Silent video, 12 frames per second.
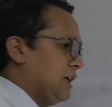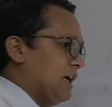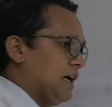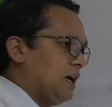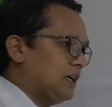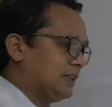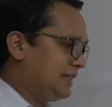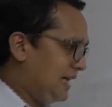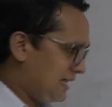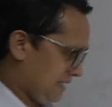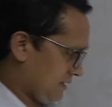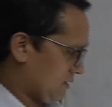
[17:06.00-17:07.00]

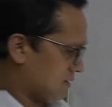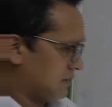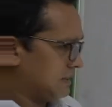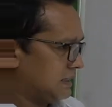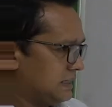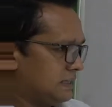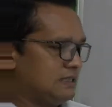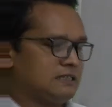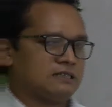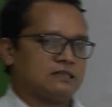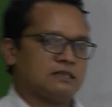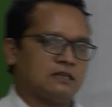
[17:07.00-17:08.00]
that
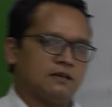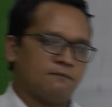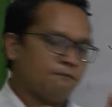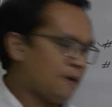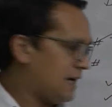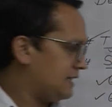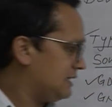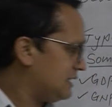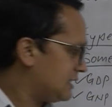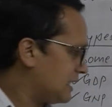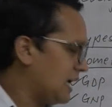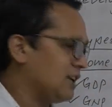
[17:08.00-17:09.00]
is by
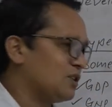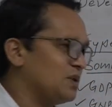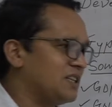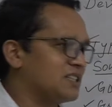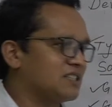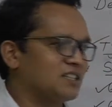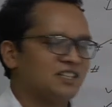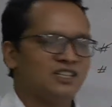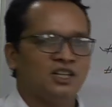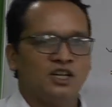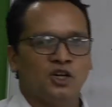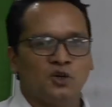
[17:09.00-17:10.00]
this calculation
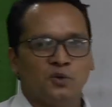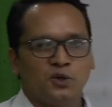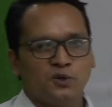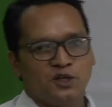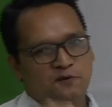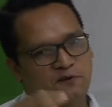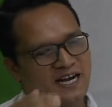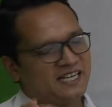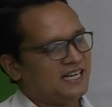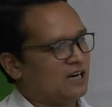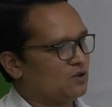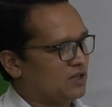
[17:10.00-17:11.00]
we will find
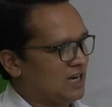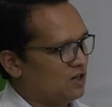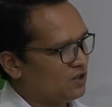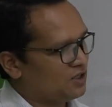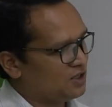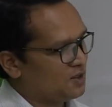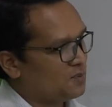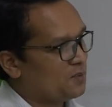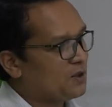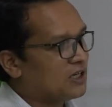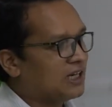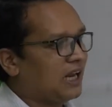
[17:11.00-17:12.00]
out our
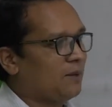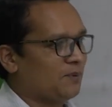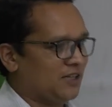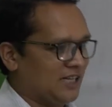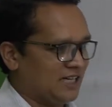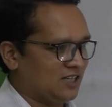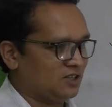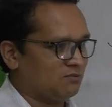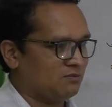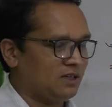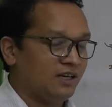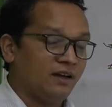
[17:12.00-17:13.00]
per capita income.
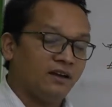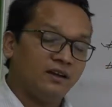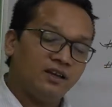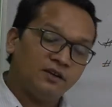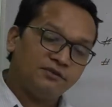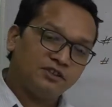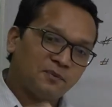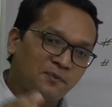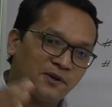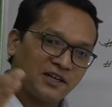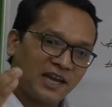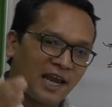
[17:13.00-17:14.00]
If the
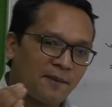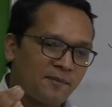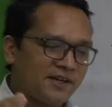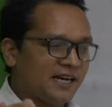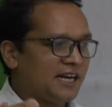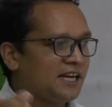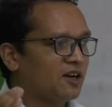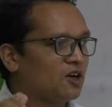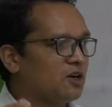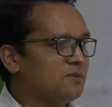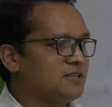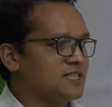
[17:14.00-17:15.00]
per capita
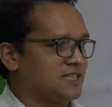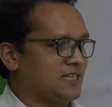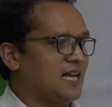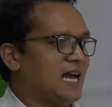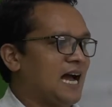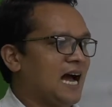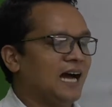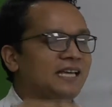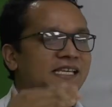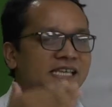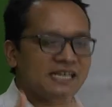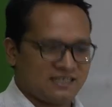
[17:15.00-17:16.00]
income is
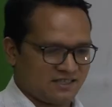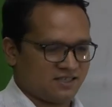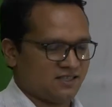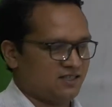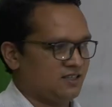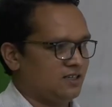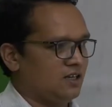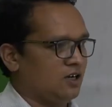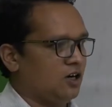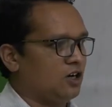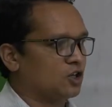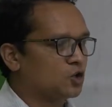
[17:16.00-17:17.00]
highest
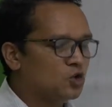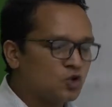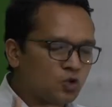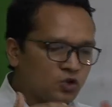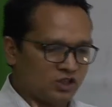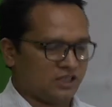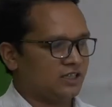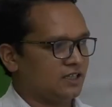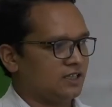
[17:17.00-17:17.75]
or good